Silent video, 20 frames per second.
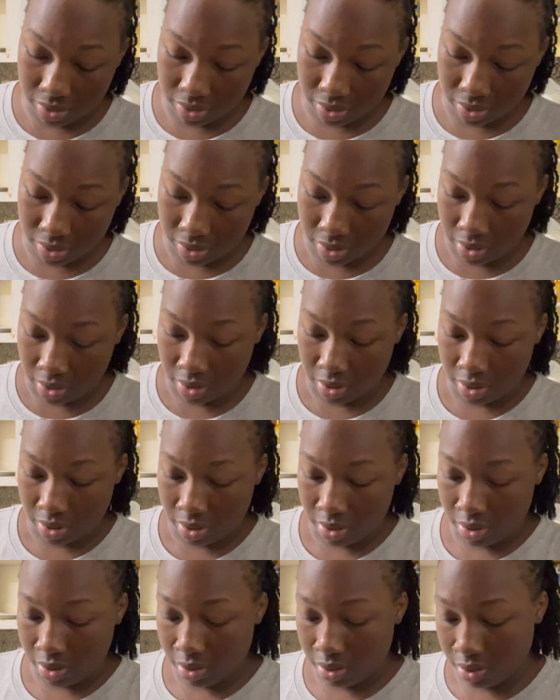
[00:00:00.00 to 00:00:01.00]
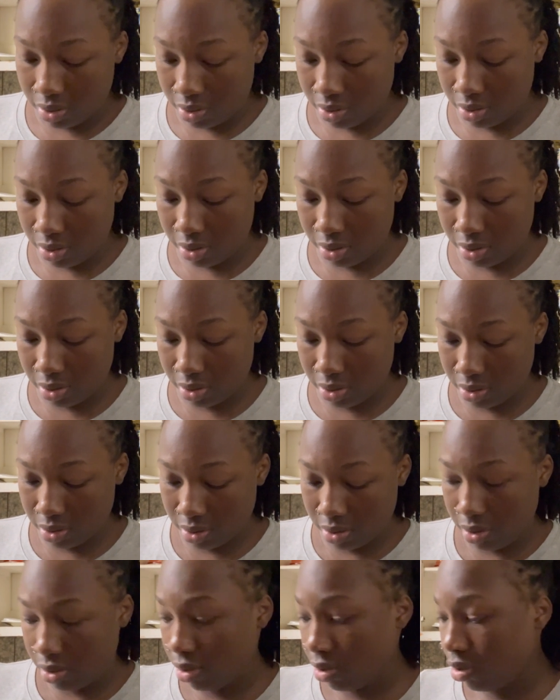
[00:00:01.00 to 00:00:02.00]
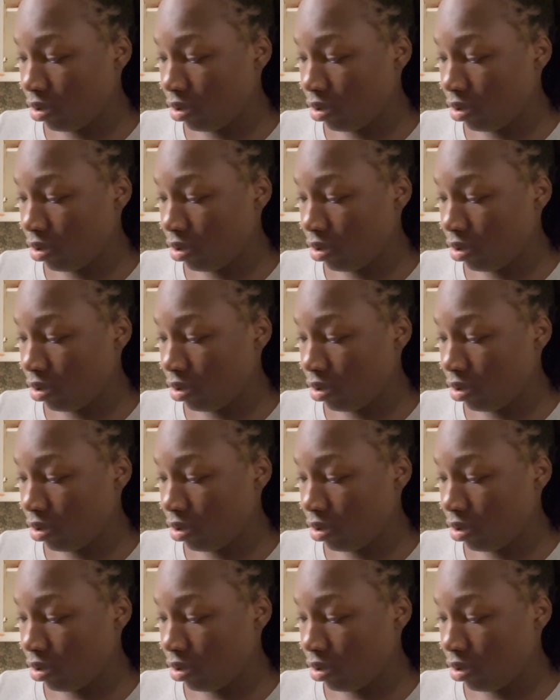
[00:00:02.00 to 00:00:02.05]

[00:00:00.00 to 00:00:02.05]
(silence)